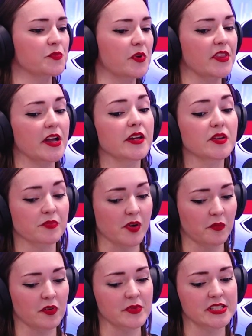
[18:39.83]
But the other
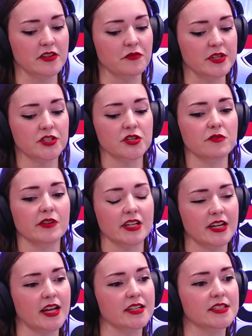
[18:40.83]
problem is if we do run an
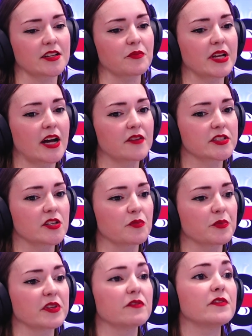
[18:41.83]
ad and we have
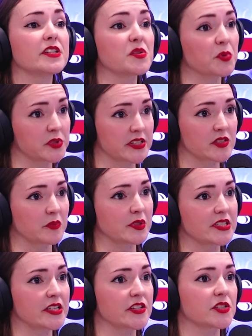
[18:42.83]
someone with a visible
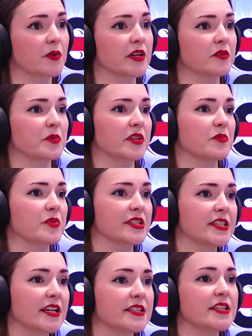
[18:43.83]
disability, so either with a
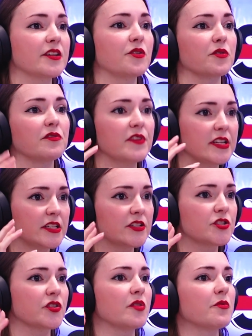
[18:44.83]
prosthetic or a feeding
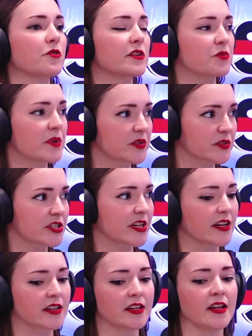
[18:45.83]
tube or in a
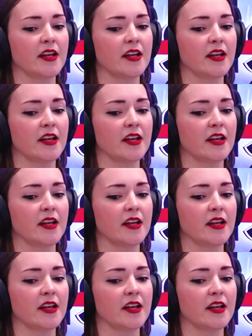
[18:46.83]
wheelchair,